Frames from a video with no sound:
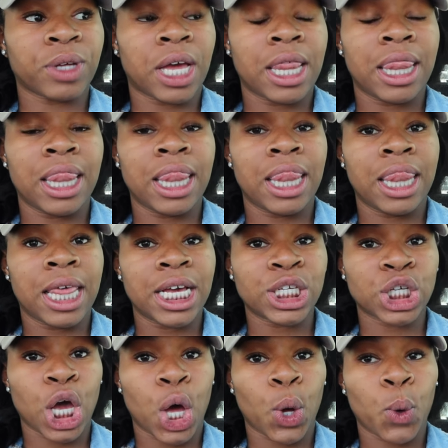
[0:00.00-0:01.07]

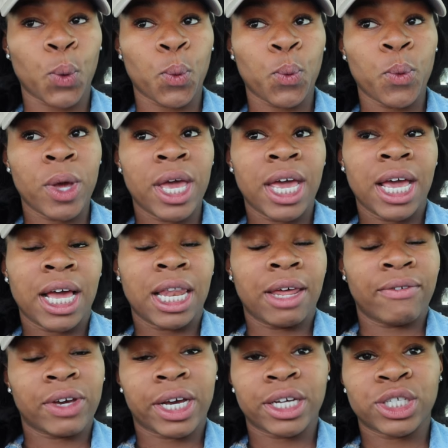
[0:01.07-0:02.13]
let's go I
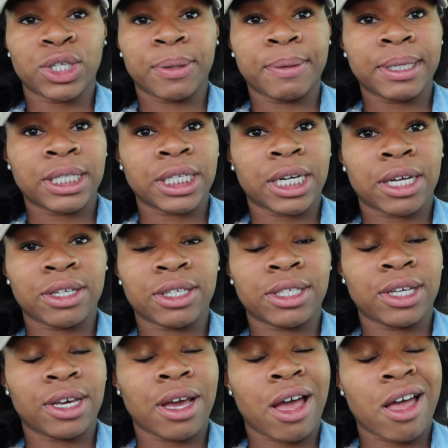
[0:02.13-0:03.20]
love you guys so much and I'll
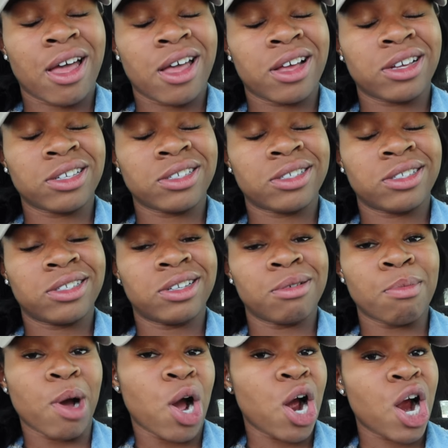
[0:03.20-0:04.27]
see you guys
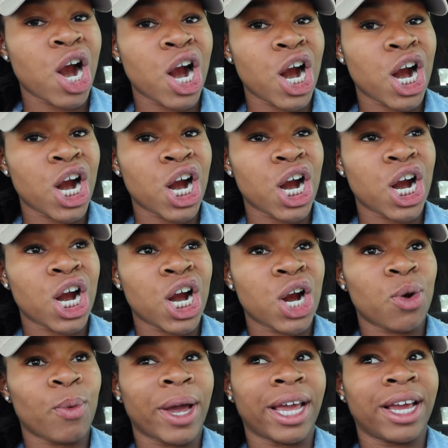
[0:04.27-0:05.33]
tomorrow
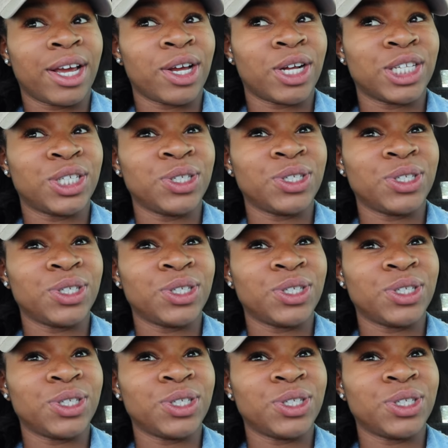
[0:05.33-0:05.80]
wait on